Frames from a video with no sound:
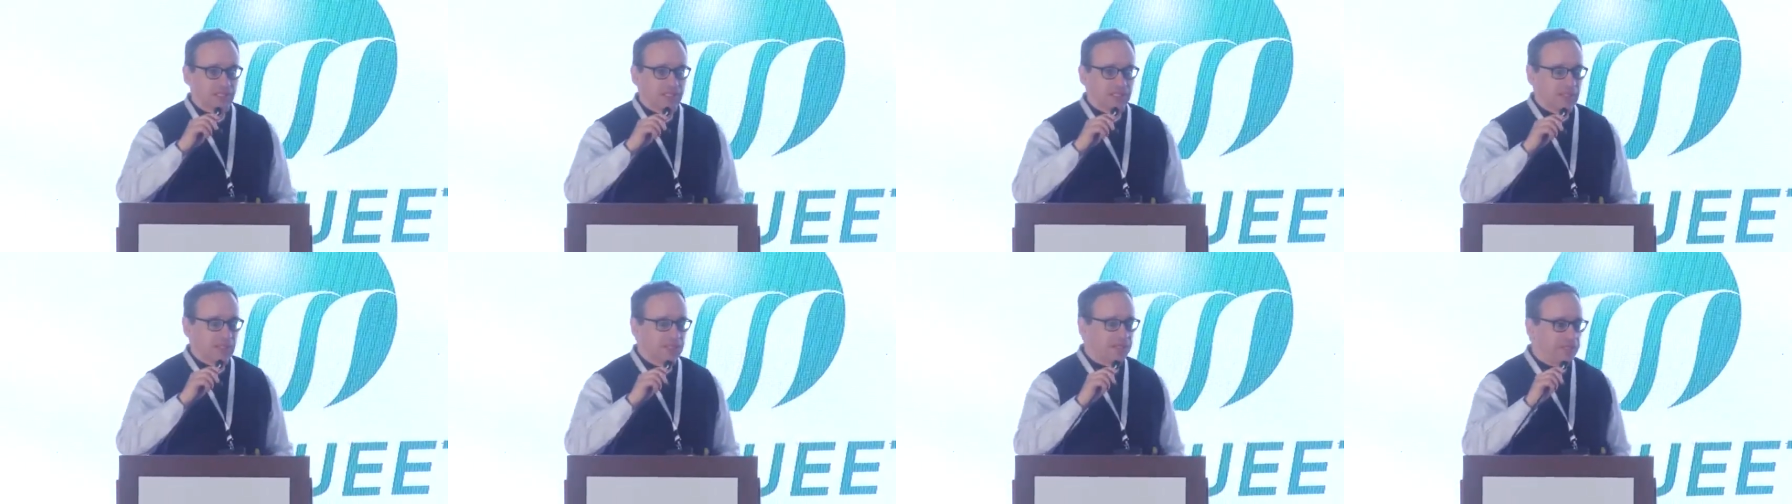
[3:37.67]

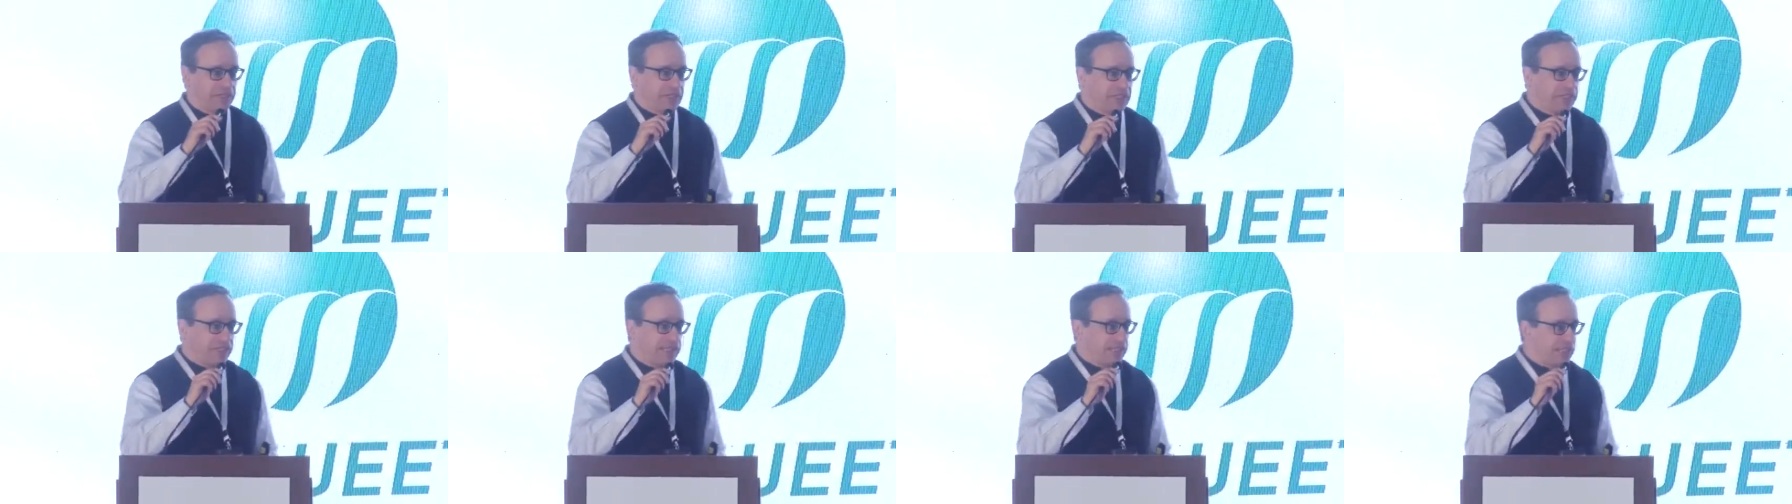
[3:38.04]
a
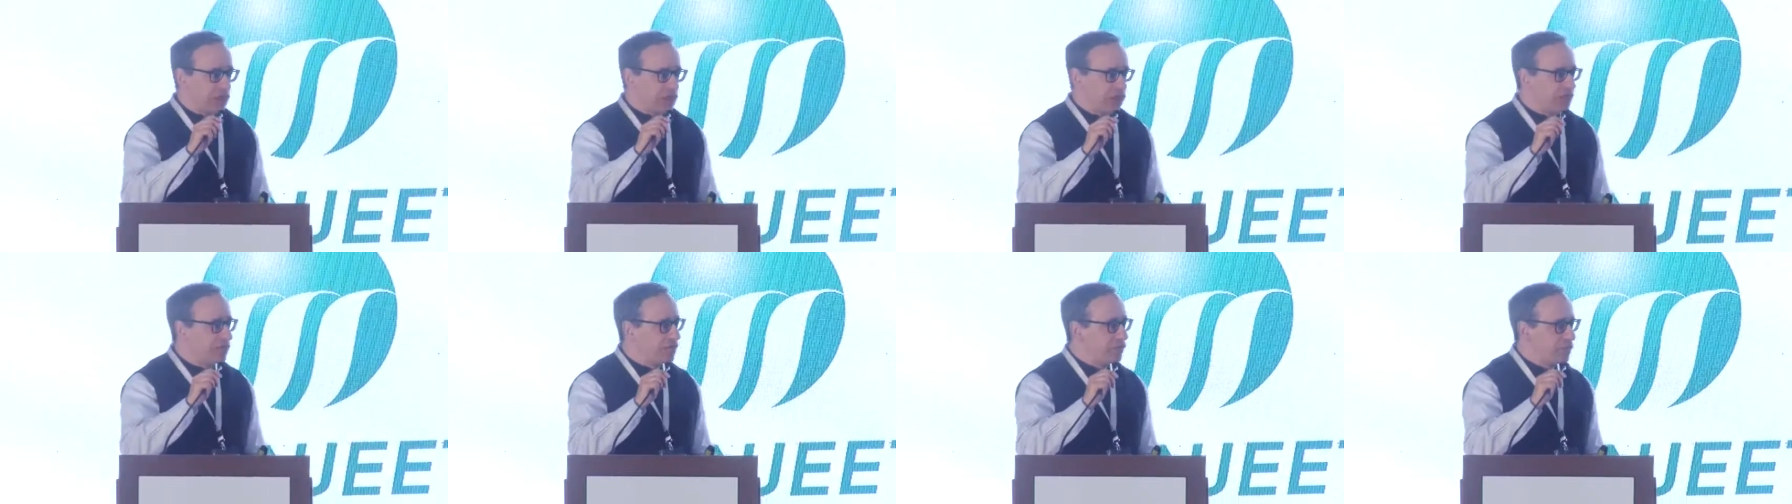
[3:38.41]
feeling
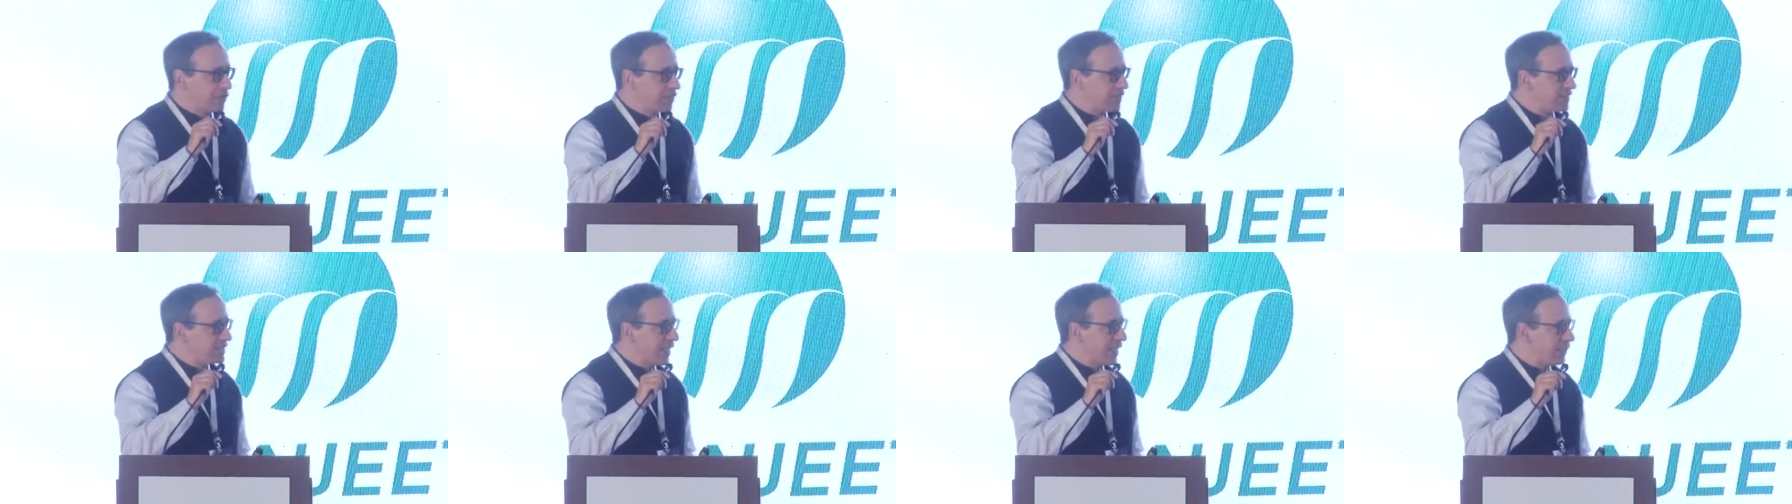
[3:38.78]
of
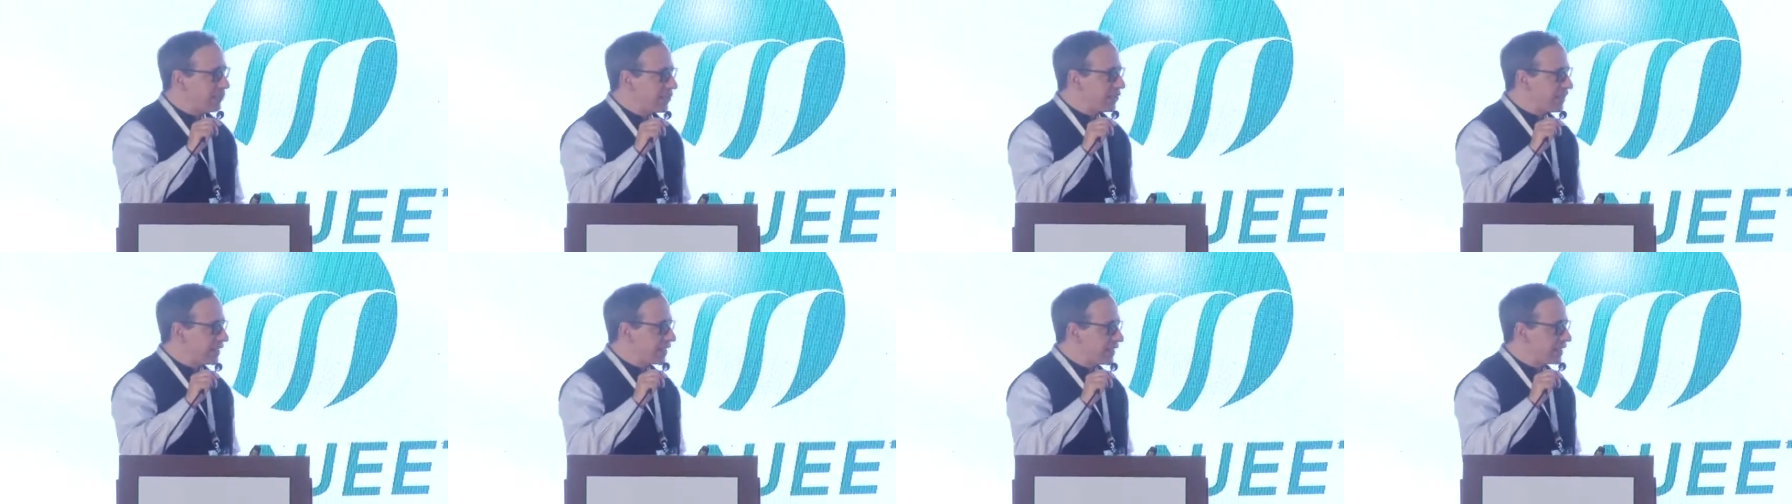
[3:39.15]
what is
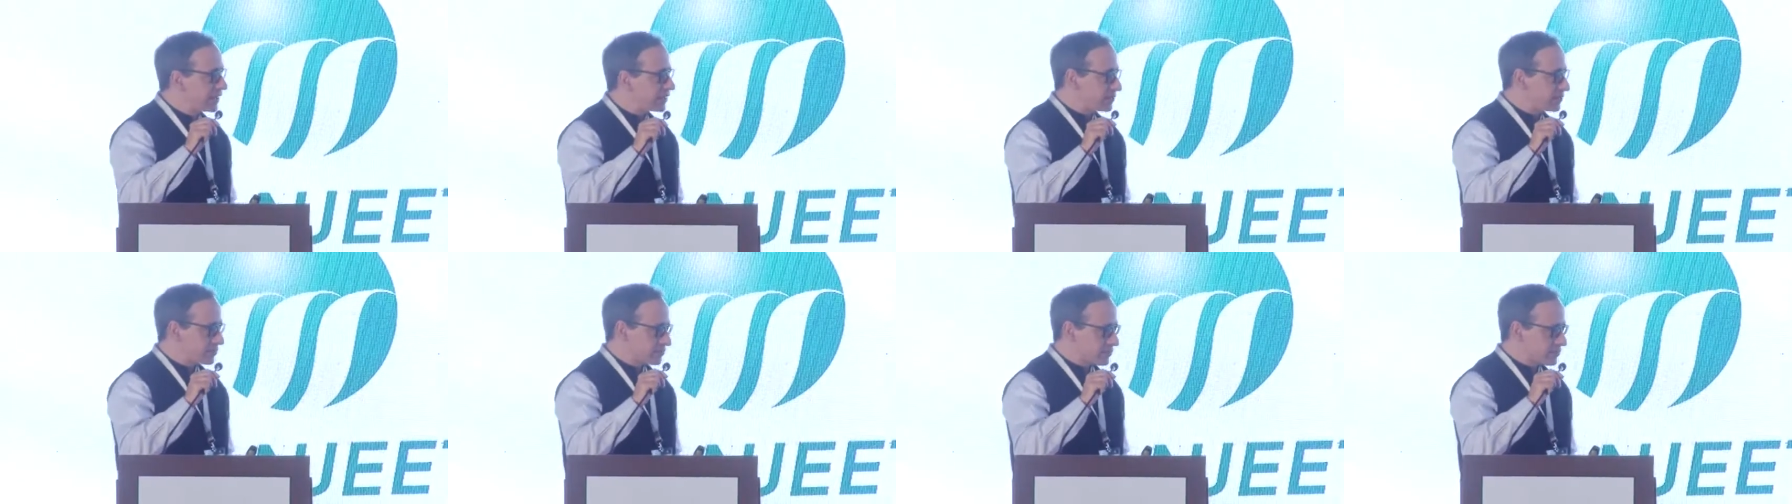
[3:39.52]
happening